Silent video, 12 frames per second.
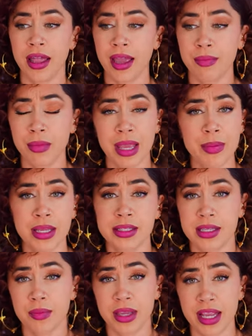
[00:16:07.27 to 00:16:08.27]
And maybe in
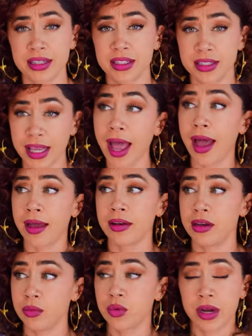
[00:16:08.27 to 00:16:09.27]
some cases, yeah.
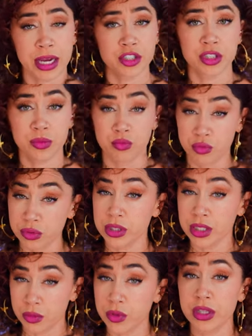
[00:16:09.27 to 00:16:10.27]
And we're actually
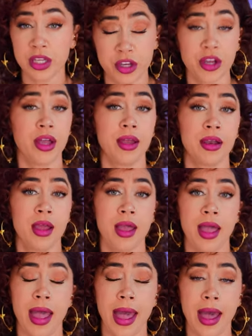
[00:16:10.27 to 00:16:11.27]
really, really good
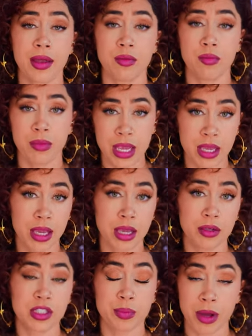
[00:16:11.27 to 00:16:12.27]
at
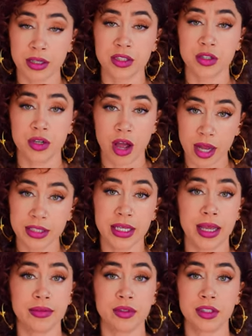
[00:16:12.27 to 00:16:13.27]
making sponsored
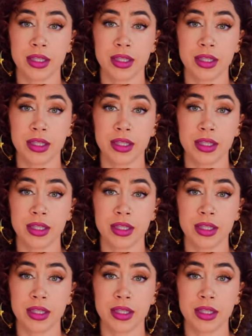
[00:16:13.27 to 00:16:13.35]
content.